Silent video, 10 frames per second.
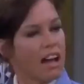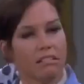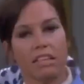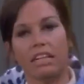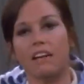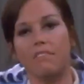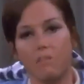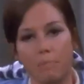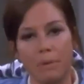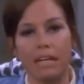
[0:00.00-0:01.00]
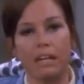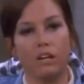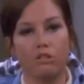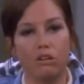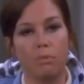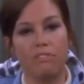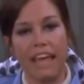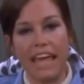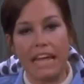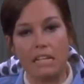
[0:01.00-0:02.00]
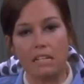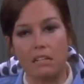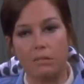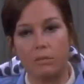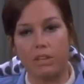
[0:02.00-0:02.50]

don't think I've ever been in a group of eight